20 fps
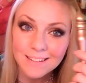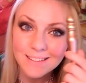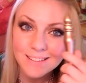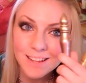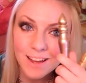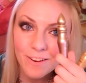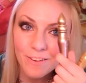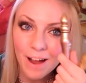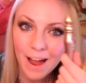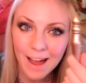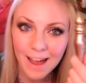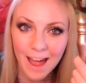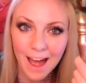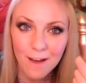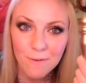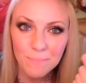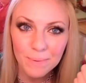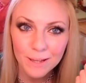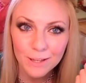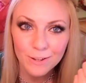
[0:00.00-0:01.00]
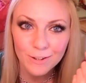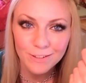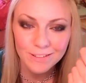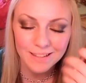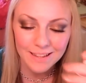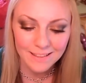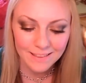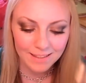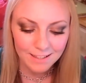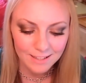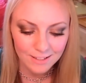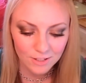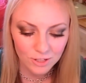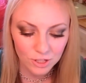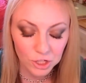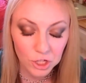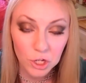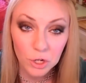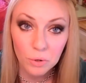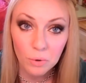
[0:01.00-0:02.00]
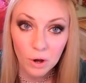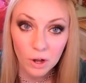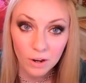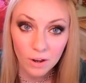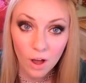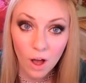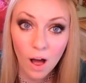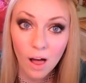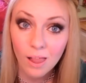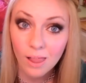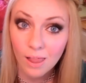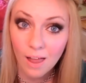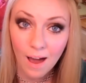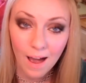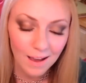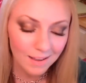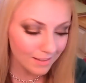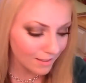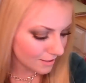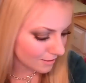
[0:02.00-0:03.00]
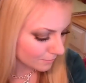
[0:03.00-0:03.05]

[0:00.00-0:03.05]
So I have been using these two a lot.